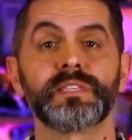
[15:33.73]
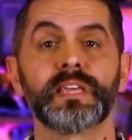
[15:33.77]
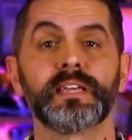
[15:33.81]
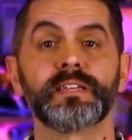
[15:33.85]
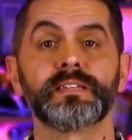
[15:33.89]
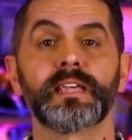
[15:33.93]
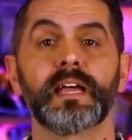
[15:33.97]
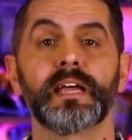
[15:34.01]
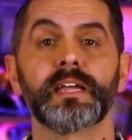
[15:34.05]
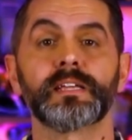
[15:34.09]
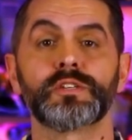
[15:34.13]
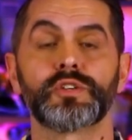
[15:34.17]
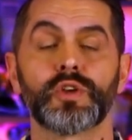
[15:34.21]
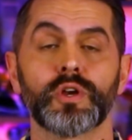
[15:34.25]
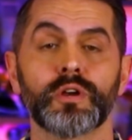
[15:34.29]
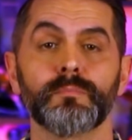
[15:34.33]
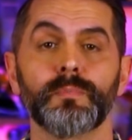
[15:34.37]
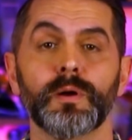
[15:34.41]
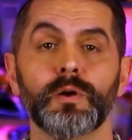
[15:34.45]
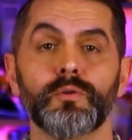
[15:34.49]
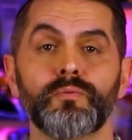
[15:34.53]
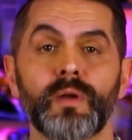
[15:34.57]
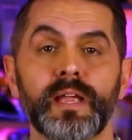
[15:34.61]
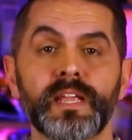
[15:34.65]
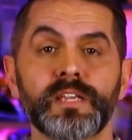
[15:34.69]
Sentai
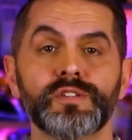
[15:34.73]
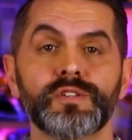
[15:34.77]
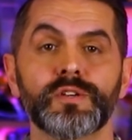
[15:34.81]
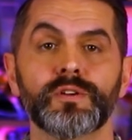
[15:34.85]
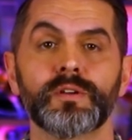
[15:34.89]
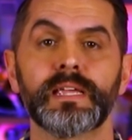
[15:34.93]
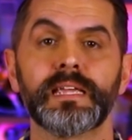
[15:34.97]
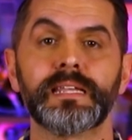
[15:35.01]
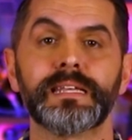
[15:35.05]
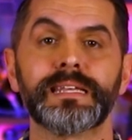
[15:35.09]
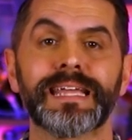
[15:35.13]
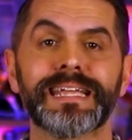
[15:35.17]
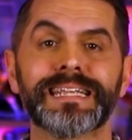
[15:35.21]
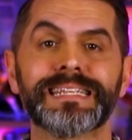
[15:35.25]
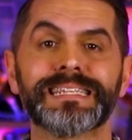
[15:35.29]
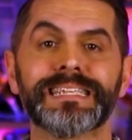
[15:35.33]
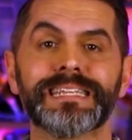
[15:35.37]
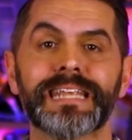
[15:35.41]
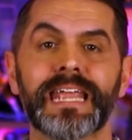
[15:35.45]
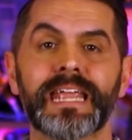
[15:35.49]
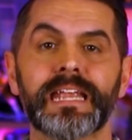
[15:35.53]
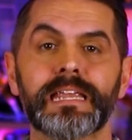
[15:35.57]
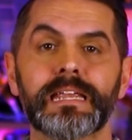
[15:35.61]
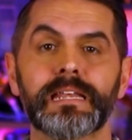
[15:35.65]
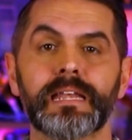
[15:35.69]
Turbo Ranger in
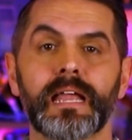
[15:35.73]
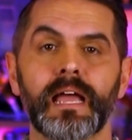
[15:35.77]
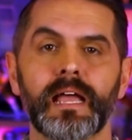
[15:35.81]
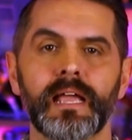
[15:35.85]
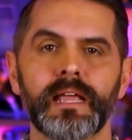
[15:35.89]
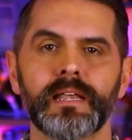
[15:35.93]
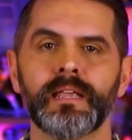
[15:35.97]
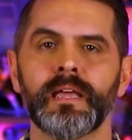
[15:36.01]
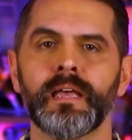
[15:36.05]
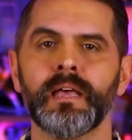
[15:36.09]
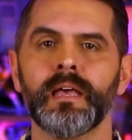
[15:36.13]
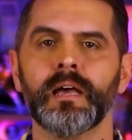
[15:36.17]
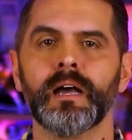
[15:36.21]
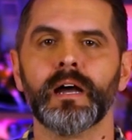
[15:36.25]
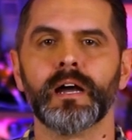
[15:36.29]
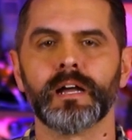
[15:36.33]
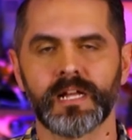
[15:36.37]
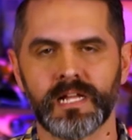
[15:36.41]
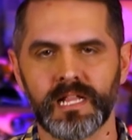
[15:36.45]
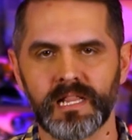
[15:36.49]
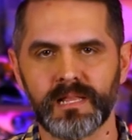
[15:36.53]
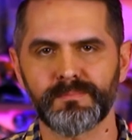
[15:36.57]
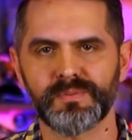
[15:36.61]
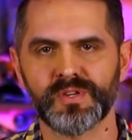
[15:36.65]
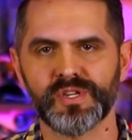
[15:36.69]
1989, a
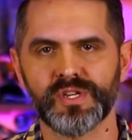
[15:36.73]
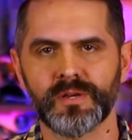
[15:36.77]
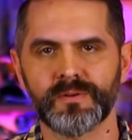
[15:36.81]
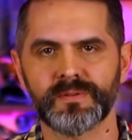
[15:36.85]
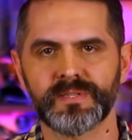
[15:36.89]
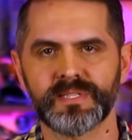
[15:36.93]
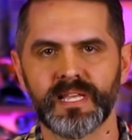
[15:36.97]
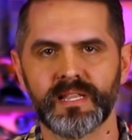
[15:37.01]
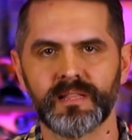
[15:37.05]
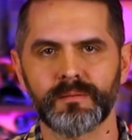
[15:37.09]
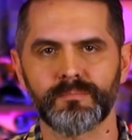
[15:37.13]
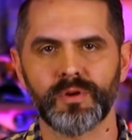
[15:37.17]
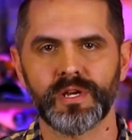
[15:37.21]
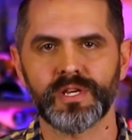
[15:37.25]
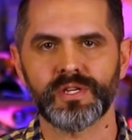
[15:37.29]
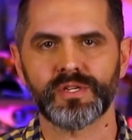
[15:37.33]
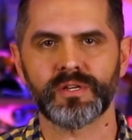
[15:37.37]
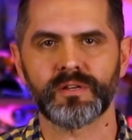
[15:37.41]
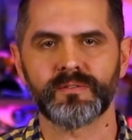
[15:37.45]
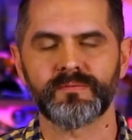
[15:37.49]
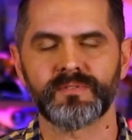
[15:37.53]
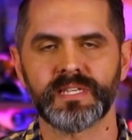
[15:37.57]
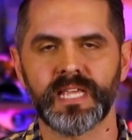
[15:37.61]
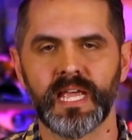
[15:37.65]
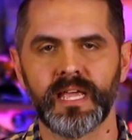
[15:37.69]
clip show
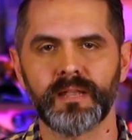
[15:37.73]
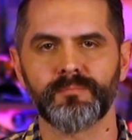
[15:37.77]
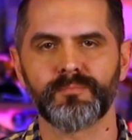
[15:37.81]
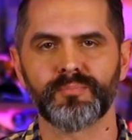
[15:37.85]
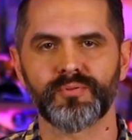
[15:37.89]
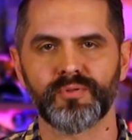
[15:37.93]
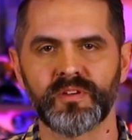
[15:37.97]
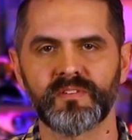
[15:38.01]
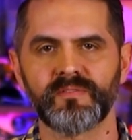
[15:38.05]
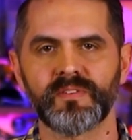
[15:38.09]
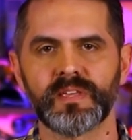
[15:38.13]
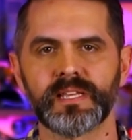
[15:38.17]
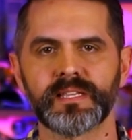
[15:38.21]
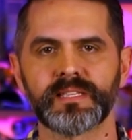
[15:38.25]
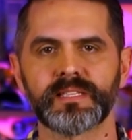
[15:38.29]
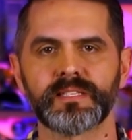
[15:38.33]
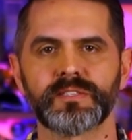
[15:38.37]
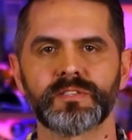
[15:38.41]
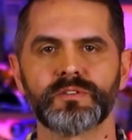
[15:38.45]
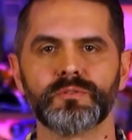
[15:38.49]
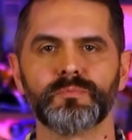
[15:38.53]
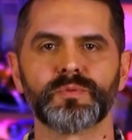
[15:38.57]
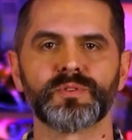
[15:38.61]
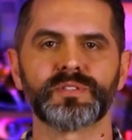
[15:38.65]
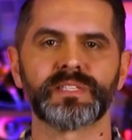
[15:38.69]
celebration of 10 previous
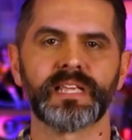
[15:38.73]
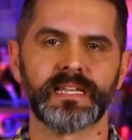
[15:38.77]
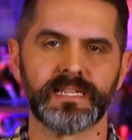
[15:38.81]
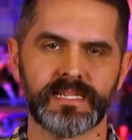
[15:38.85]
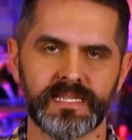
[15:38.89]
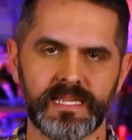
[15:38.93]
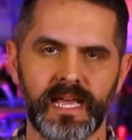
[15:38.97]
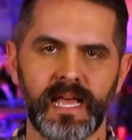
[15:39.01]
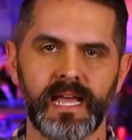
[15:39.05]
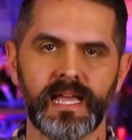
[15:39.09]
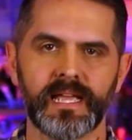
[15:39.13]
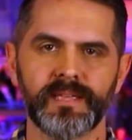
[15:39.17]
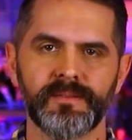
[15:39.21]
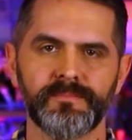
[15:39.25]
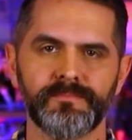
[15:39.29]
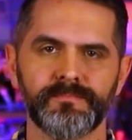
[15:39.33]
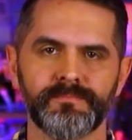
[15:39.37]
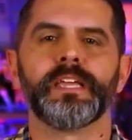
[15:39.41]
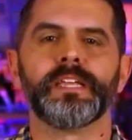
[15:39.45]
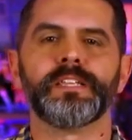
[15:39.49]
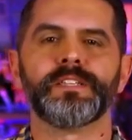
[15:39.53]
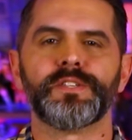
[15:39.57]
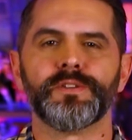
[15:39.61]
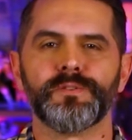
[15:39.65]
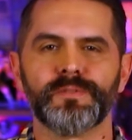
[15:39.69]
Super Sentai.
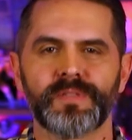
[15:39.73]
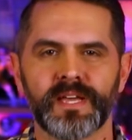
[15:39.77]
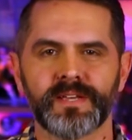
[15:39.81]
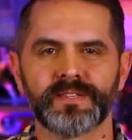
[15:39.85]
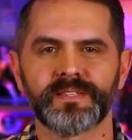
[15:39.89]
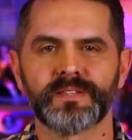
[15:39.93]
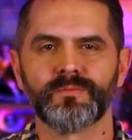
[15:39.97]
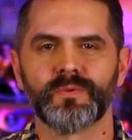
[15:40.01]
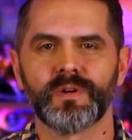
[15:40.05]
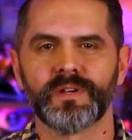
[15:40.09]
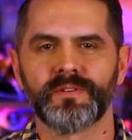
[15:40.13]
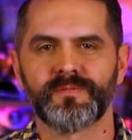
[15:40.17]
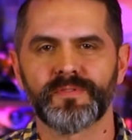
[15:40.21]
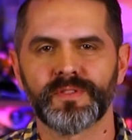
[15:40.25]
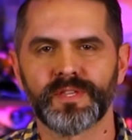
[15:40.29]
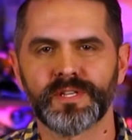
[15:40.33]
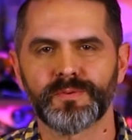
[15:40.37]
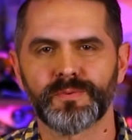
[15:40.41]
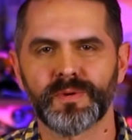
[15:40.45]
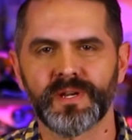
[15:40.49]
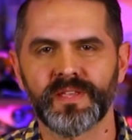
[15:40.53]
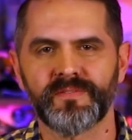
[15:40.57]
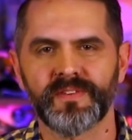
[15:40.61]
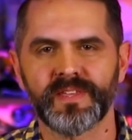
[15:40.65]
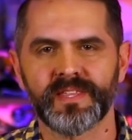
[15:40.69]
In 2001, for the
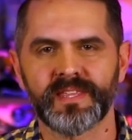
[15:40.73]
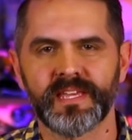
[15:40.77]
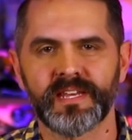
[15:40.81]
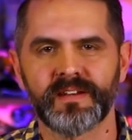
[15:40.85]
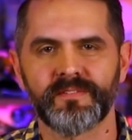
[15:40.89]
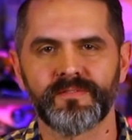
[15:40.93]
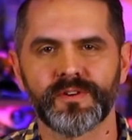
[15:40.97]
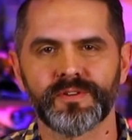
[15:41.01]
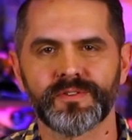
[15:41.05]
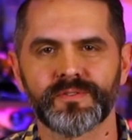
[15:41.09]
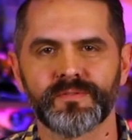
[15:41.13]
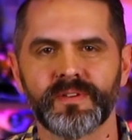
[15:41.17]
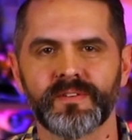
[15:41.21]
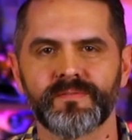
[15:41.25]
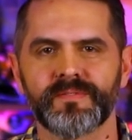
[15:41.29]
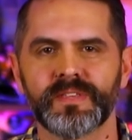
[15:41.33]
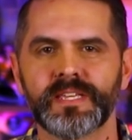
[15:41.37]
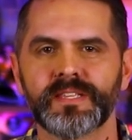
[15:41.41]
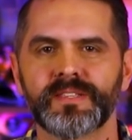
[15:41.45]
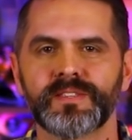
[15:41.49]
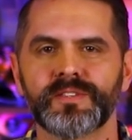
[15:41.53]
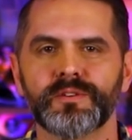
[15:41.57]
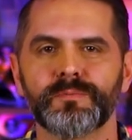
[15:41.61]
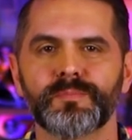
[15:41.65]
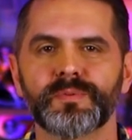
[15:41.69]
25th anniversary of
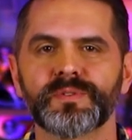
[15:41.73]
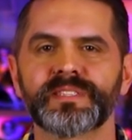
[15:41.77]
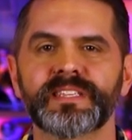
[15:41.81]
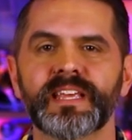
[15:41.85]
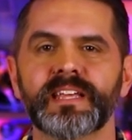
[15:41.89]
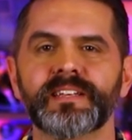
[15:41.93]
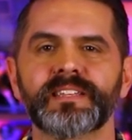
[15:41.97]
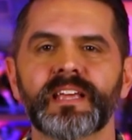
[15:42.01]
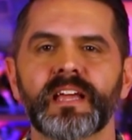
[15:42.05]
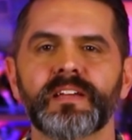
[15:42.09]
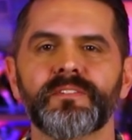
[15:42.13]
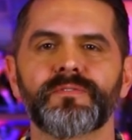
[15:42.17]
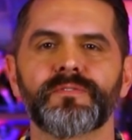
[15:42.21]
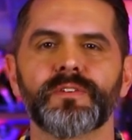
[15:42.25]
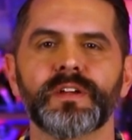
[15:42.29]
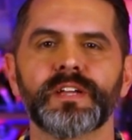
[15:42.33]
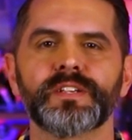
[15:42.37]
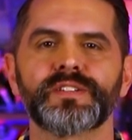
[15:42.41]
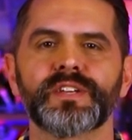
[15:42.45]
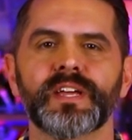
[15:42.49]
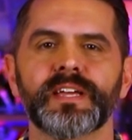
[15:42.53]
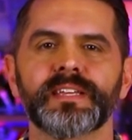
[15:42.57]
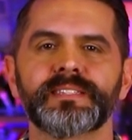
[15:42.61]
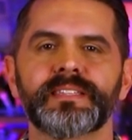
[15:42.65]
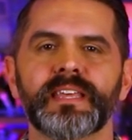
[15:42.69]
the Super Sentai
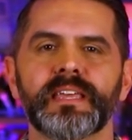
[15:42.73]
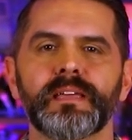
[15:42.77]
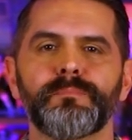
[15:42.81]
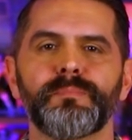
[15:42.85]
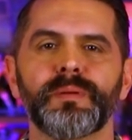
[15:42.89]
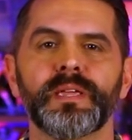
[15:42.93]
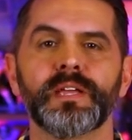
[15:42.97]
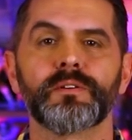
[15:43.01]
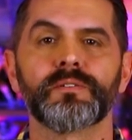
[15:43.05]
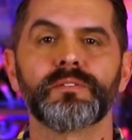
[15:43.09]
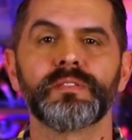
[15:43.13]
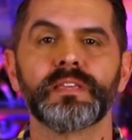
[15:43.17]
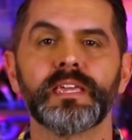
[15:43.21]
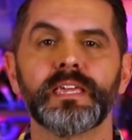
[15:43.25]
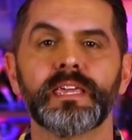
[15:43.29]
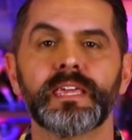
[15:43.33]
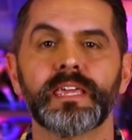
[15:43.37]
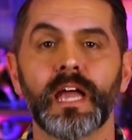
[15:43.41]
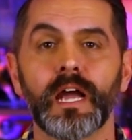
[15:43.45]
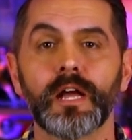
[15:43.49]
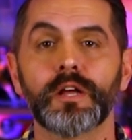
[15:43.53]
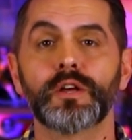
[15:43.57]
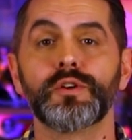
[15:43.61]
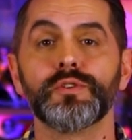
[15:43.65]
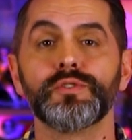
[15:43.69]
franchise, they appear in the
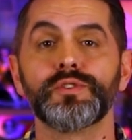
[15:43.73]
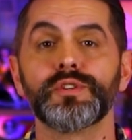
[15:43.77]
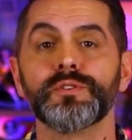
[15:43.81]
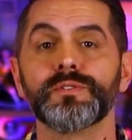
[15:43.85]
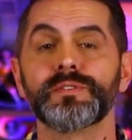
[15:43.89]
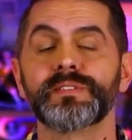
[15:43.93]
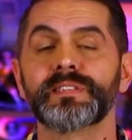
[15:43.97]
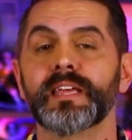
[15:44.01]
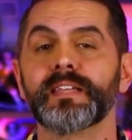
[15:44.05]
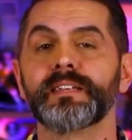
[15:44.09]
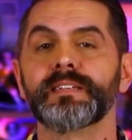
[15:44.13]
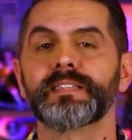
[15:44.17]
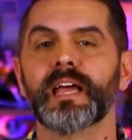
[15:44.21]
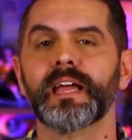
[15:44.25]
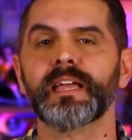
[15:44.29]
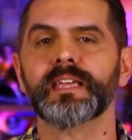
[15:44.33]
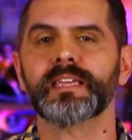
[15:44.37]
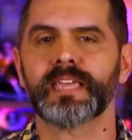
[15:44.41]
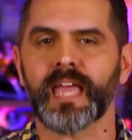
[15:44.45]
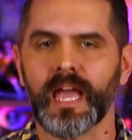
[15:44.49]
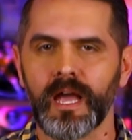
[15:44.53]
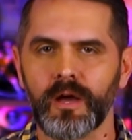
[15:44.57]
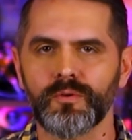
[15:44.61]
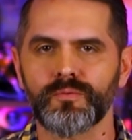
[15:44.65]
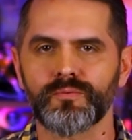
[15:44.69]
Hyakuju Sentai
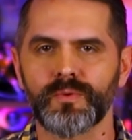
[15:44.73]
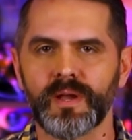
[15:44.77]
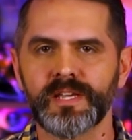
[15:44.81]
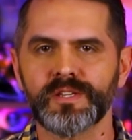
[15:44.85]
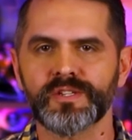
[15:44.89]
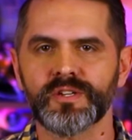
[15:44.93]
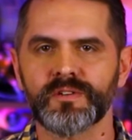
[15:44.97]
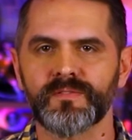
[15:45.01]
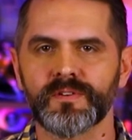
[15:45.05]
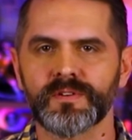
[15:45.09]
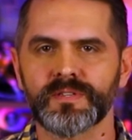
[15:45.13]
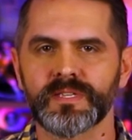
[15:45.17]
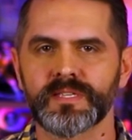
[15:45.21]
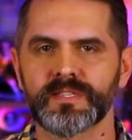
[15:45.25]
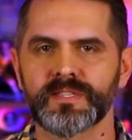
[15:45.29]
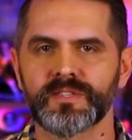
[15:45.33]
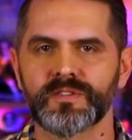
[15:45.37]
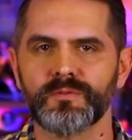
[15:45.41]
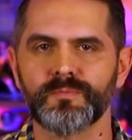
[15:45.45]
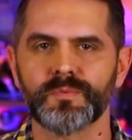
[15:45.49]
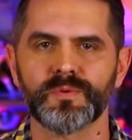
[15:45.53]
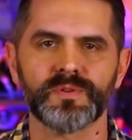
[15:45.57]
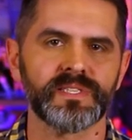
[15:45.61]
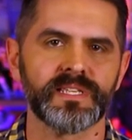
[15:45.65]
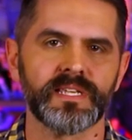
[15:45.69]
Go Ranger vs.
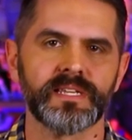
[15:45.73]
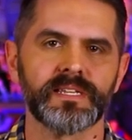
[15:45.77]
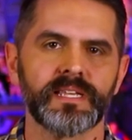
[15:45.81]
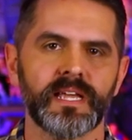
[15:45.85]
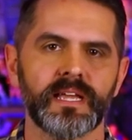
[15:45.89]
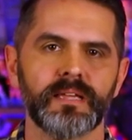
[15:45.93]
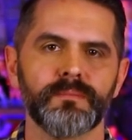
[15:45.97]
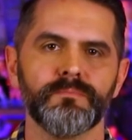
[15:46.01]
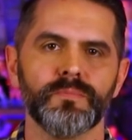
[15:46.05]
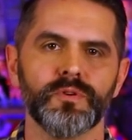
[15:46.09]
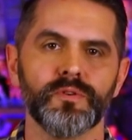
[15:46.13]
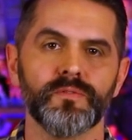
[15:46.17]
Super Sentai